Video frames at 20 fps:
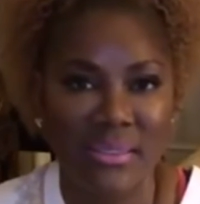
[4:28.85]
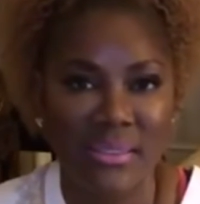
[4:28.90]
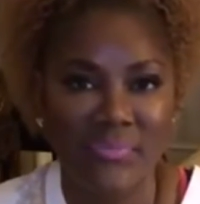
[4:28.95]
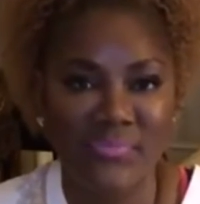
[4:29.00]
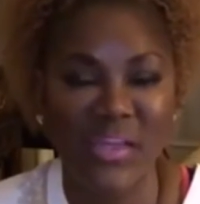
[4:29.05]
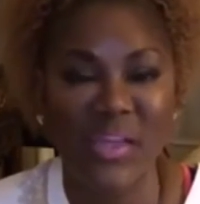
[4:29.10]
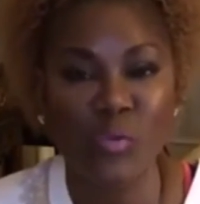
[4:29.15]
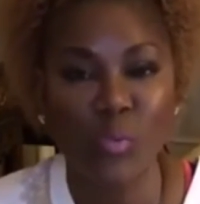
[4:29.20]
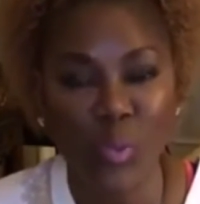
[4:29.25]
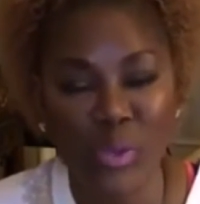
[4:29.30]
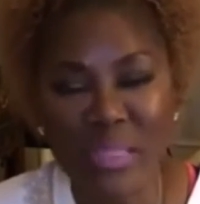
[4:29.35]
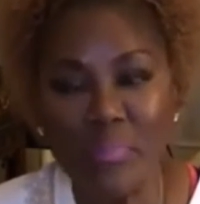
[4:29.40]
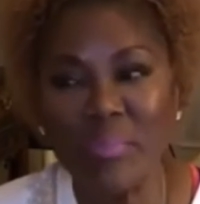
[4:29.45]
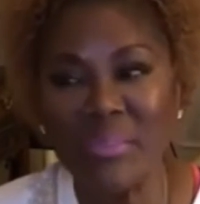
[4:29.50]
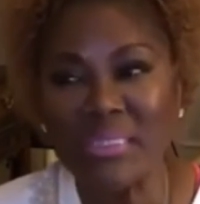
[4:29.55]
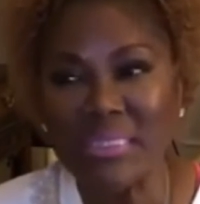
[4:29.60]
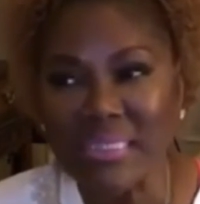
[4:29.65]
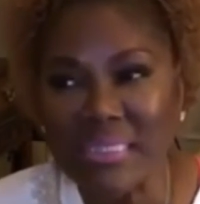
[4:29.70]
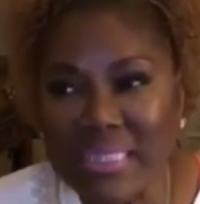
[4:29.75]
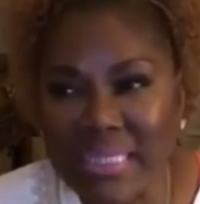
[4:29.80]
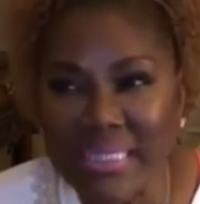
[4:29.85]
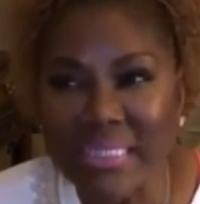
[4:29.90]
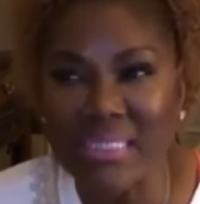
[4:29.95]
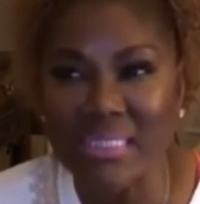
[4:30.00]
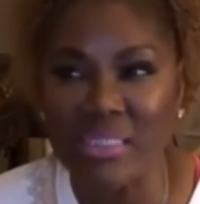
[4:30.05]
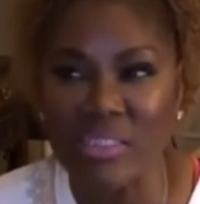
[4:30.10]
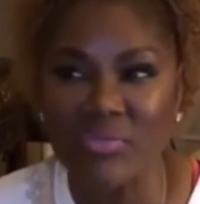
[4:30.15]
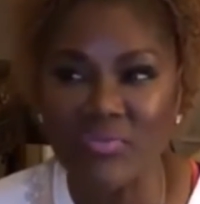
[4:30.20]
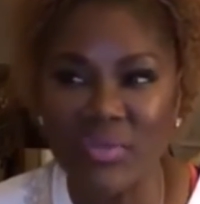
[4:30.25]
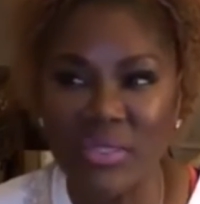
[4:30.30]
that we
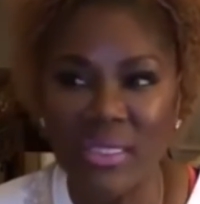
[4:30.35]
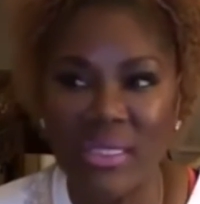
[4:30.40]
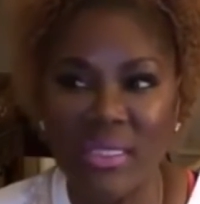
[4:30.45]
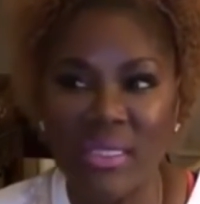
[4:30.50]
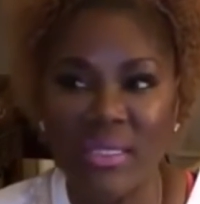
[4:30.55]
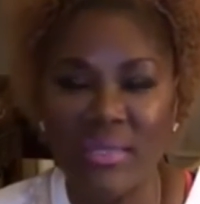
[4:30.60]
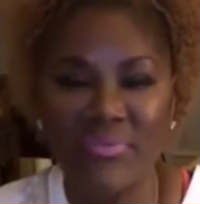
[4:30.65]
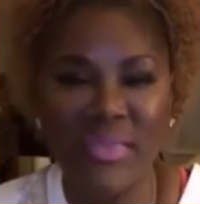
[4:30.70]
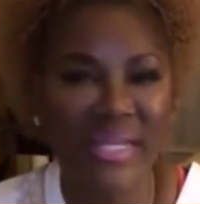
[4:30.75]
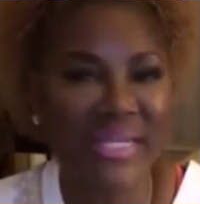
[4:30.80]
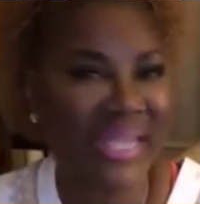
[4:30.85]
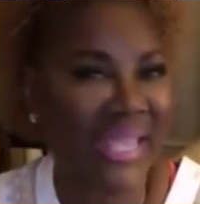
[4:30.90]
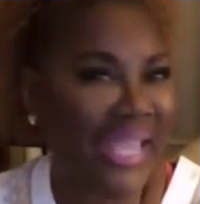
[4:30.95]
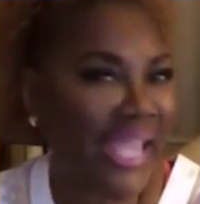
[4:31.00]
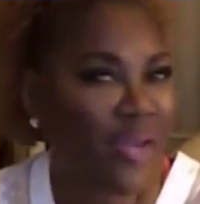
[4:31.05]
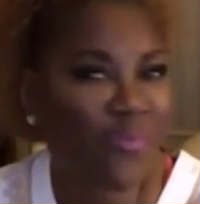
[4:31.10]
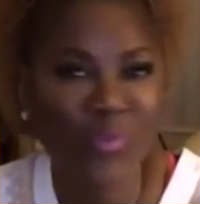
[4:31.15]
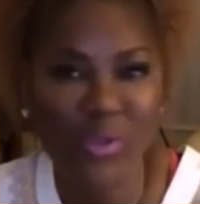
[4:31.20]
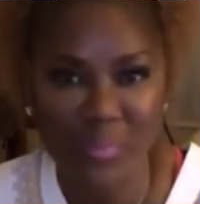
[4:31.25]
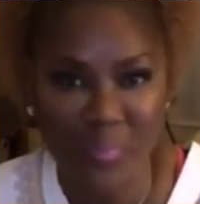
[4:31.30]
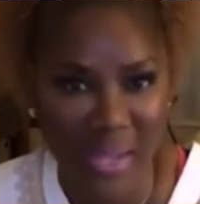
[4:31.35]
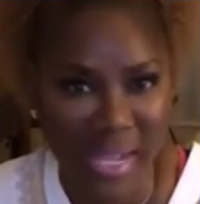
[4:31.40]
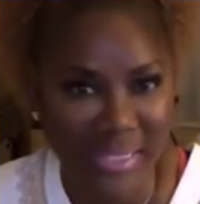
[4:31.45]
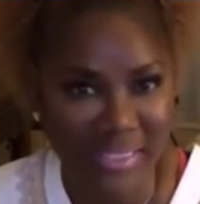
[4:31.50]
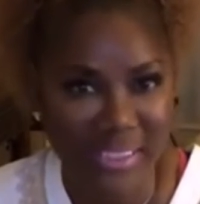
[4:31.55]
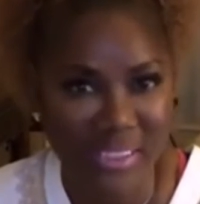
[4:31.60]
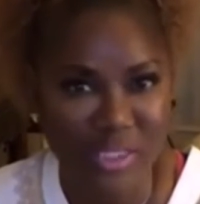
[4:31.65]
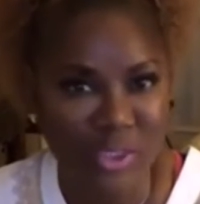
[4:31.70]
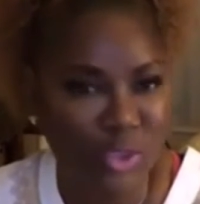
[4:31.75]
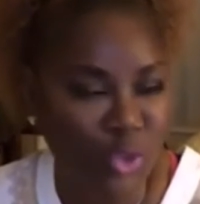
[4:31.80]
believe that
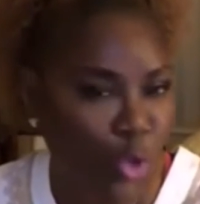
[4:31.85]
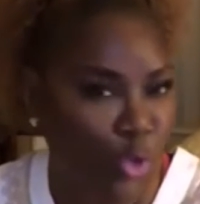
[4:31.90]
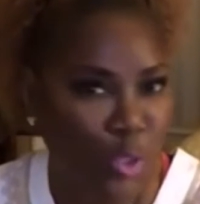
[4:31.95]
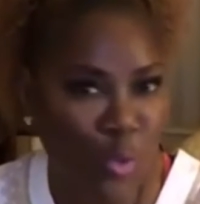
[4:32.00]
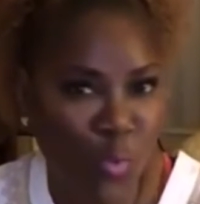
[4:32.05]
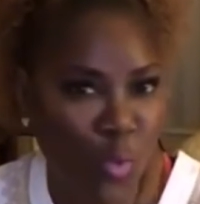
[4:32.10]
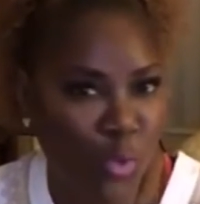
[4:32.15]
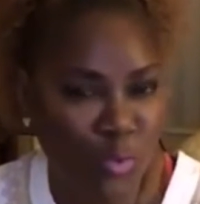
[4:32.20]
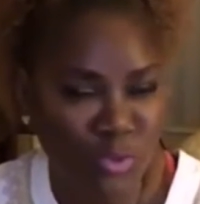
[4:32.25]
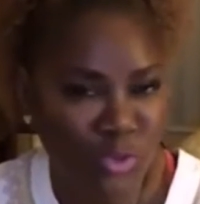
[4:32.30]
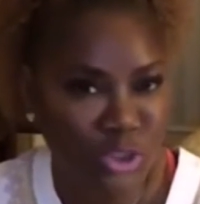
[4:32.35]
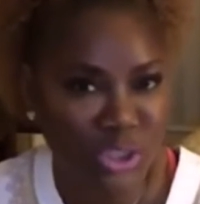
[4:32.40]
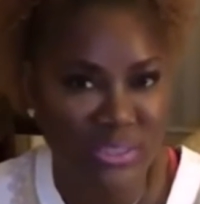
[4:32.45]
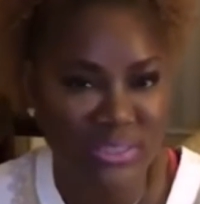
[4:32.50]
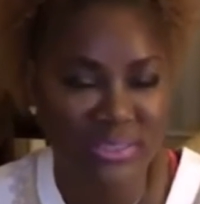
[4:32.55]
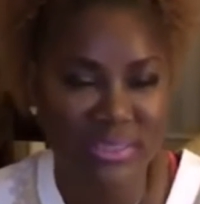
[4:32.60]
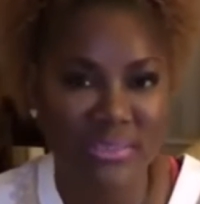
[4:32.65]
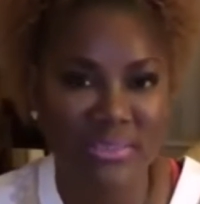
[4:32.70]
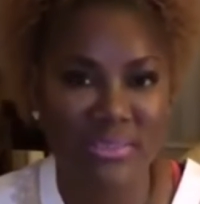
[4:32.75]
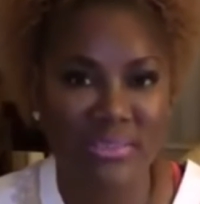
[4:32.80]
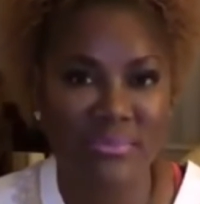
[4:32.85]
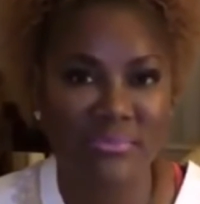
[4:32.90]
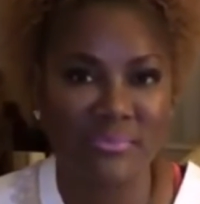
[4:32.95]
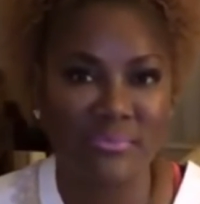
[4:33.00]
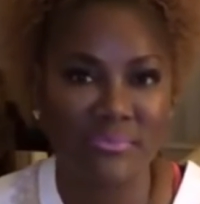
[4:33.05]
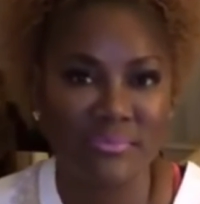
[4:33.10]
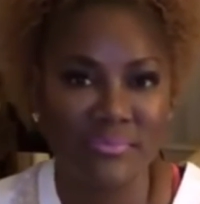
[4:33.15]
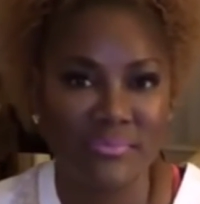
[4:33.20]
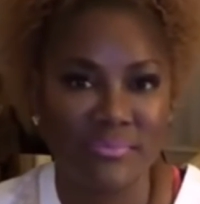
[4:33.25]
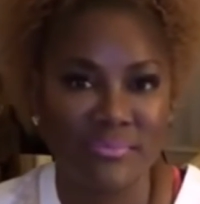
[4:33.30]
everybody is going to want Jesus.
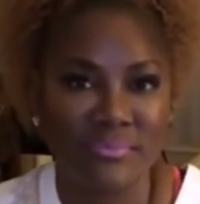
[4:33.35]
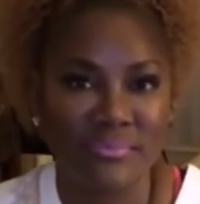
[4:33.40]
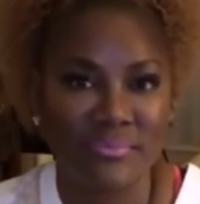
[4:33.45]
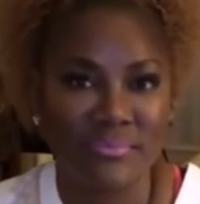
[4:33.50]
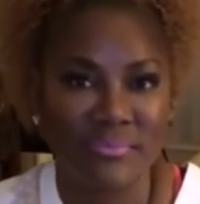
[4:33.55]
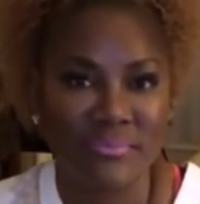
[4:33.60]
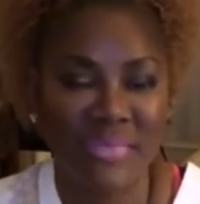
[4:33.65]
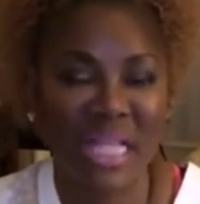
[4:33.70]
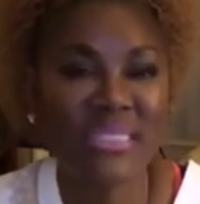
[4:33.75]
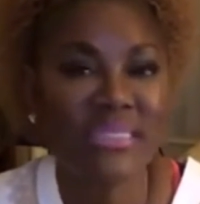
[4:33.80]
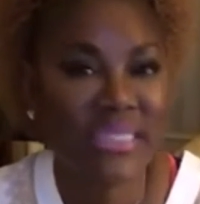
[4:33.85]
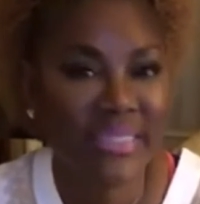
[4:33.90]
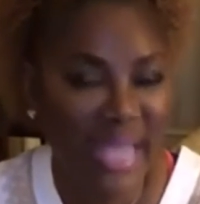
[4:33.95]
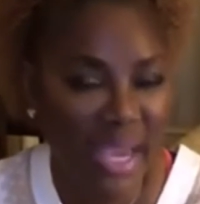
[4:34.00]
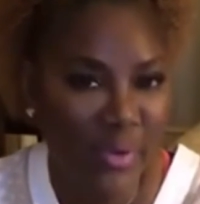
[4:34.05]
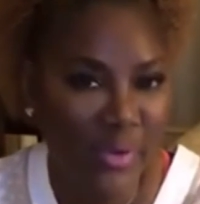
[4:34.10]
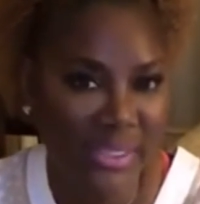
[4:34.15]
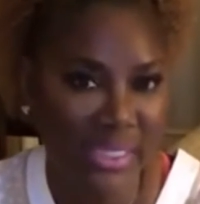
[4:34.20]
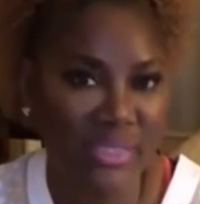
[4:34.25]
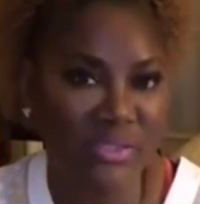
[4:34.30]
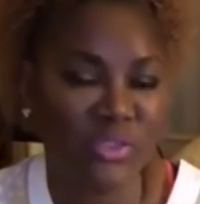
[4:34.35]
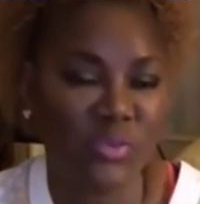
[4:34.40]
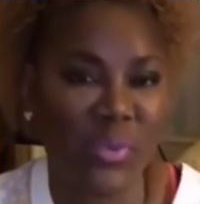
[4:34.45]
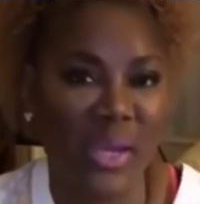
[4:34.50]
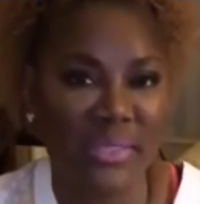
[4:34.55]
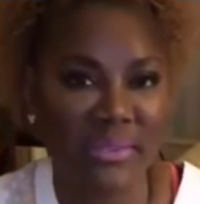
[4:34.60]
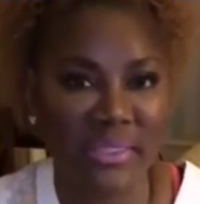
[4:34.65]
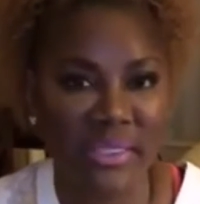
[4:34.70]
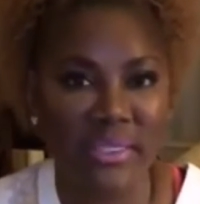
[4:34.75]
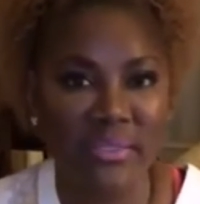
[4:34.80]
That's an arrogance
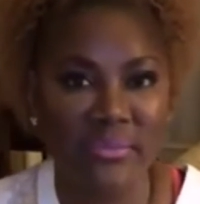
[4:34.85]
right there.